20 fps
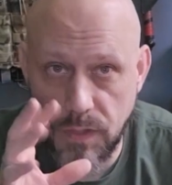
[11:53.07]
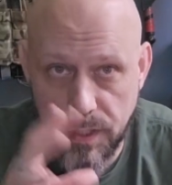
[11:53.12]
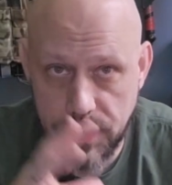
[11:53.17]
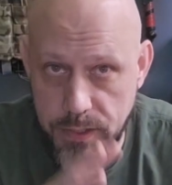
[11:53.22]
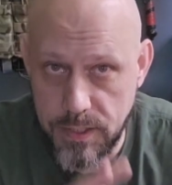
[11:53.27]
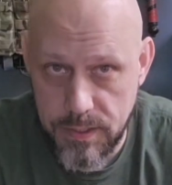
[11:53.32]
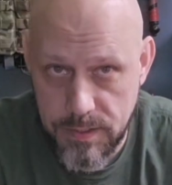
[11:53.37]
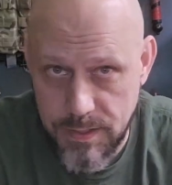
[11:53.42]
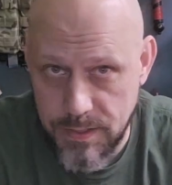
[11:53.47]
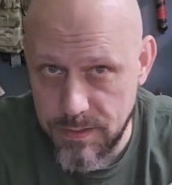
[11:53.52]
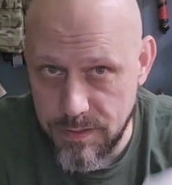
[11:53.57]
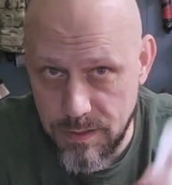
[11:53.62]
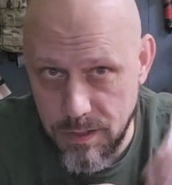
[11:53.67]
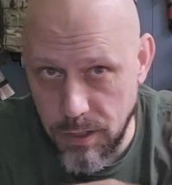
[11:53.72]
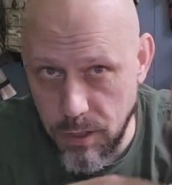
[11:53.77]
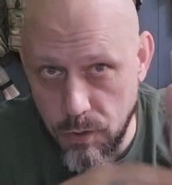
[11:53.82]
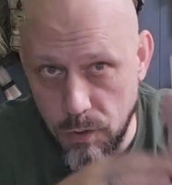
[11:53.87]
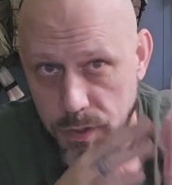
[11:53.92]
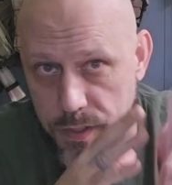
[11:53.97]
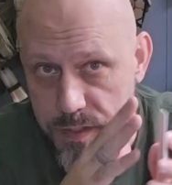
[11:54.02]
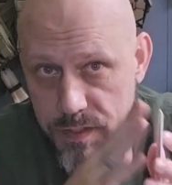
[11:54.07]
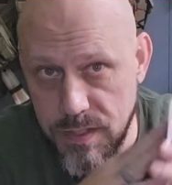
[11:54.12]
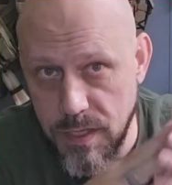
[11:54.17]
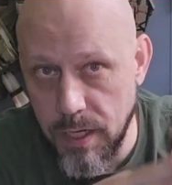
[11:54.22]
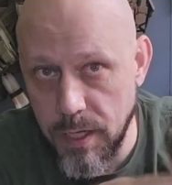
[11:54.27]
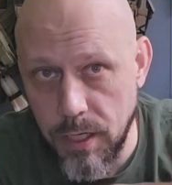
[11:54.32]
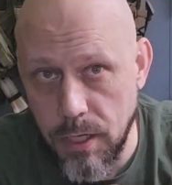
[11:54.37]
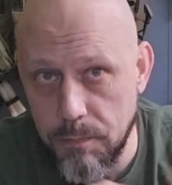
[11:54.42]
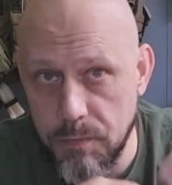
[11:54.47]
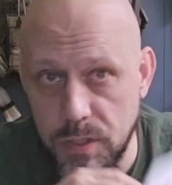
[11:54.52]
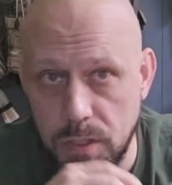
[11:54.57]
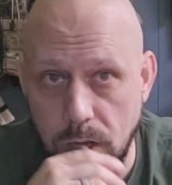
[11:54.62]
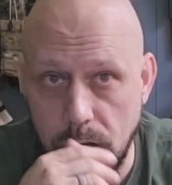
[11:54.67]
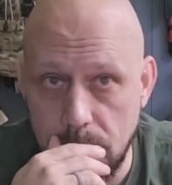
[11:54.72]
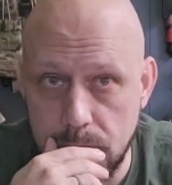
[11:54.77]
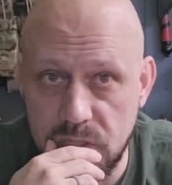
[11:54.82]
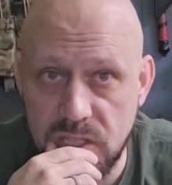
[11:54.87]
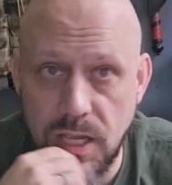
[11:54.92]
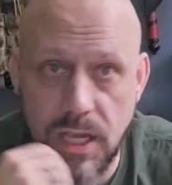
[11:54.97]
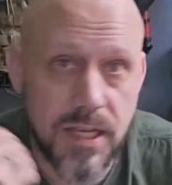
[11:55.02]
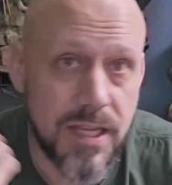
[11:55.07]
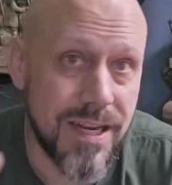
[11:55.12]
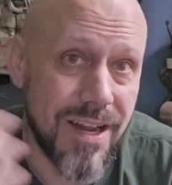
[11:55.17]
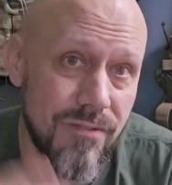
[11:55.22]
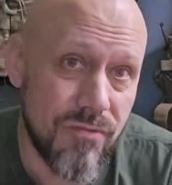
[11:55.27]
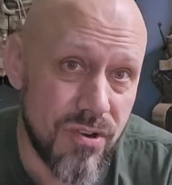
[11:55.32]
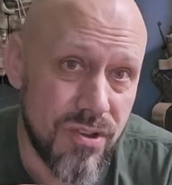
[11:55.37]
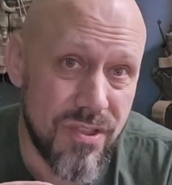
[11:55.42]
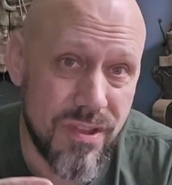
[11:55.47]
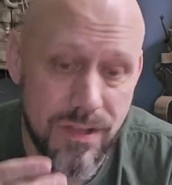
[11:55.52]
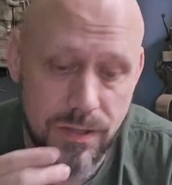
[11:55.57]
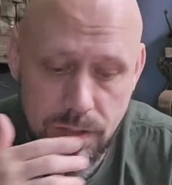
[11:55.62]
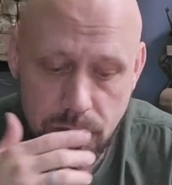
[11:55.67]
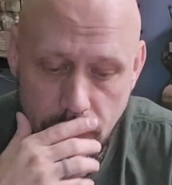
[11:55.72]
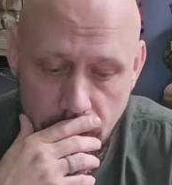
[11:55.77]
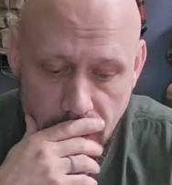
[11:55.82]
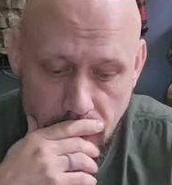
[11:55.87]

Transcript: Like, this is literally setting up the ComSec and everything.